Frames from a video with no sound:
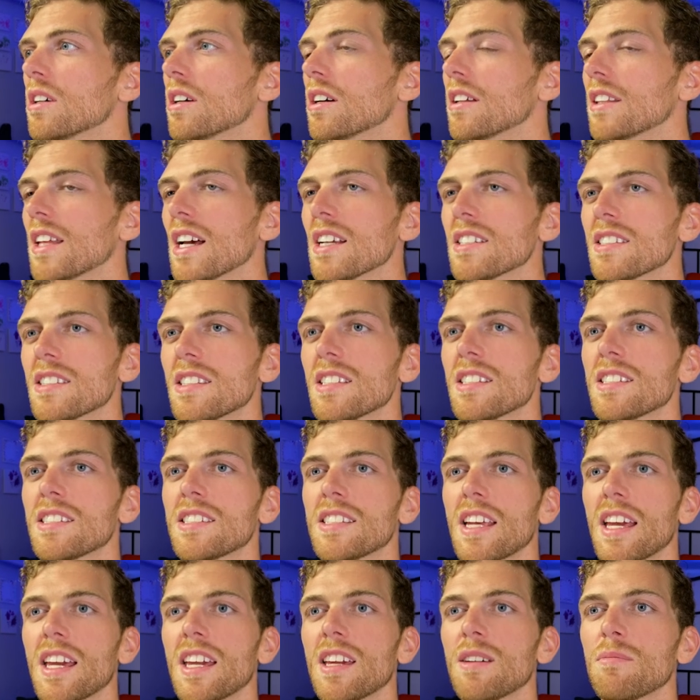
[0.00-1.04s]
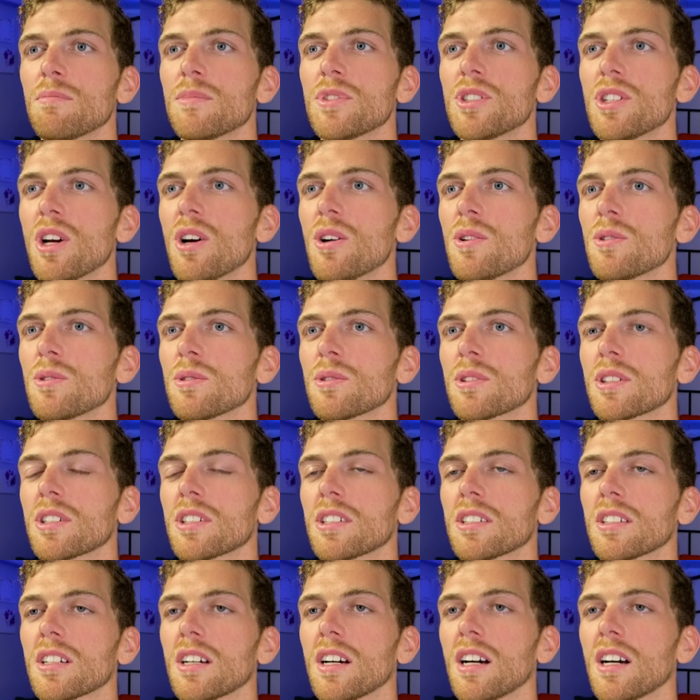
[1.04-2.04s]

That's the same joke.